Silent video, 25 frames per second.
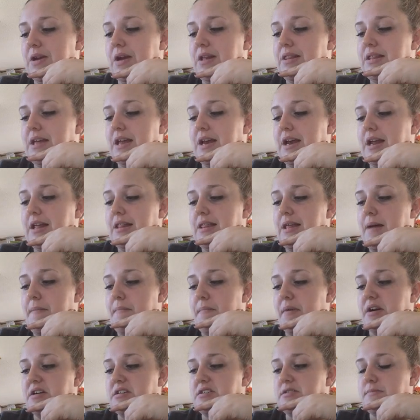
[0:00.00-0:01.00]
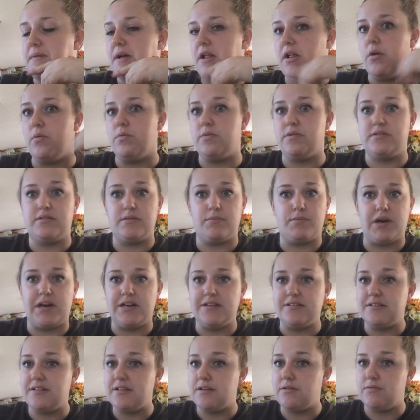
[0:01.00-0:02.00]
And then that marshmallow was
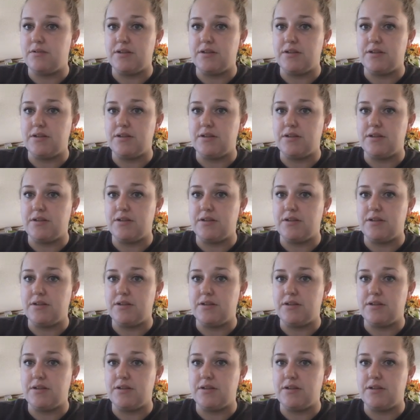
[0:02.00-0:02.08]
surprisingly